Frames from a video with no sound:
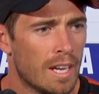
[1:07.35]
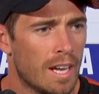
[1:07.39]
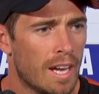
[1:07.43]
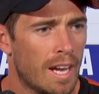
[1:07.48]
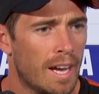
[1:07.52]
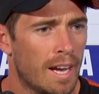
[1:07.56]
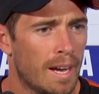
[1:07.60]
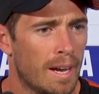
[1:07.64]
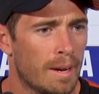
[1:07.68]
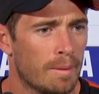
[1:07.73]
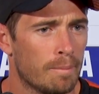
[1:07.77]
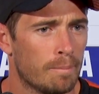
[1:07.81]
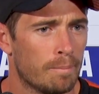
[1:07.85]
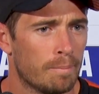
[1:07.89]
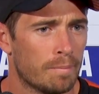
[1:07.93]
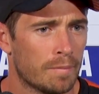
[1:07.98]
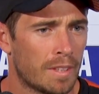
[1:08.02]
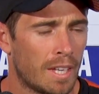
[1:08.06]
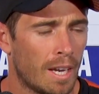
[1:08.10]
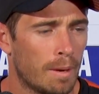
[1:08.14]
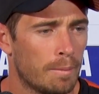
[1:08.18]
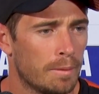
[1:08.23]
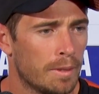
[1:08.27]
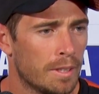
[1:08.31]

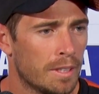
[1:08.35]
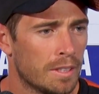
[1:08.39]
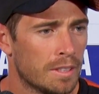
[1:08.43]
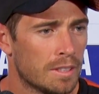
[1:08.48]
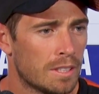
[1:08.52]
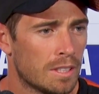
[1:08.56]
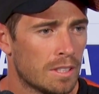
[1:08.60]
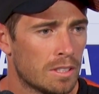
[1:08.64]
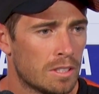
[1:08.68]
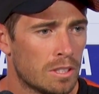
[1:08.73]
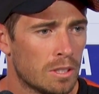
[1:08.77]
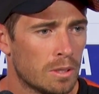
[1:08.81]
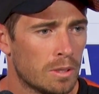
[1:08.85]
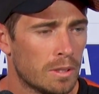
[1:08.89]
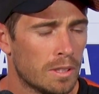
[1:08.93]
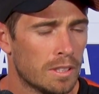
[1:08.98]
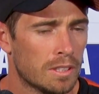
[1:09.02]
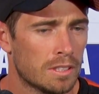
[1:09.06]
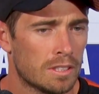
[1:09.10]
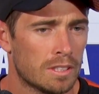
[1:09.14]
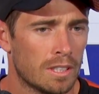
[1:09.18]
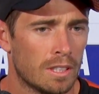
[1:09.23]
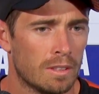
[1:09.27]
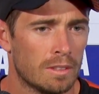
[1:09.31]
coming into the
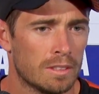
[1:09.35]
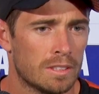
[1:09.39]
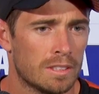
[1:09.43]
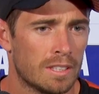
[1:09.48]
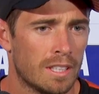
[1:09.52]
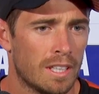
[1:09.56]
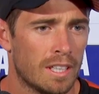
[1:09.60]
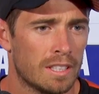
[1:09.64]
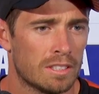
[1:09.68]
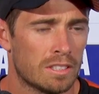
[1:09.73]
tour, so it's